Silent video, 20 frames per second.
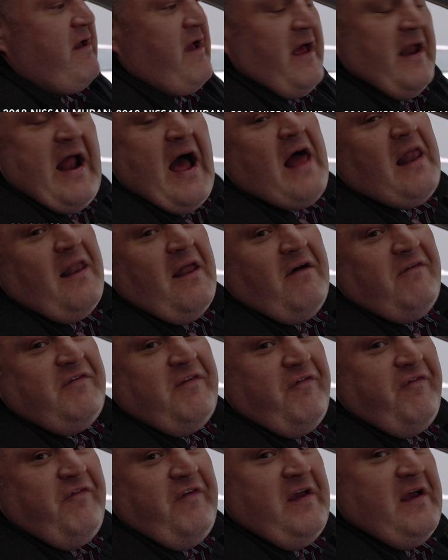and I love
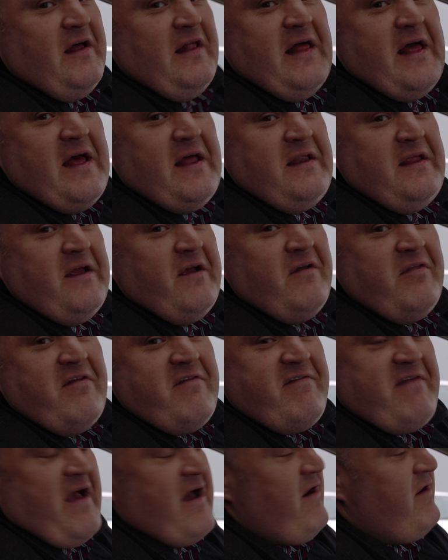to feel and hear
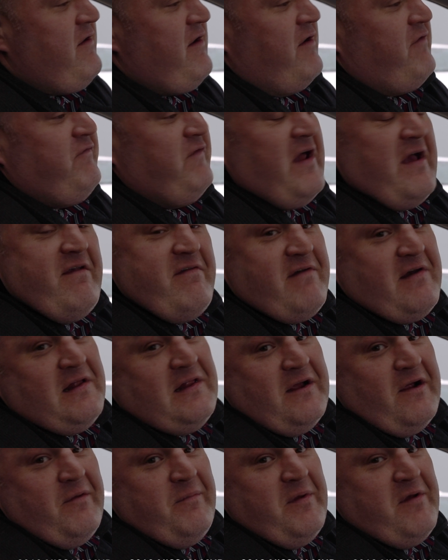the sound of nice
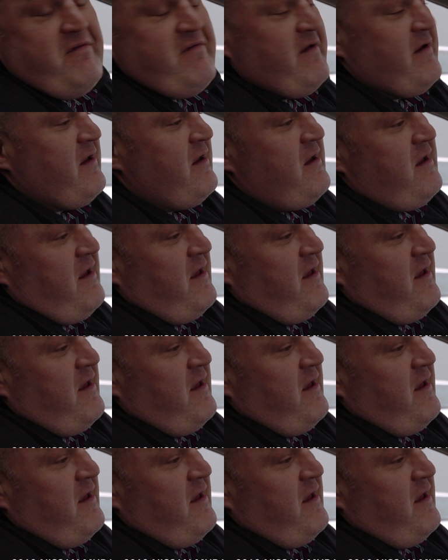clear music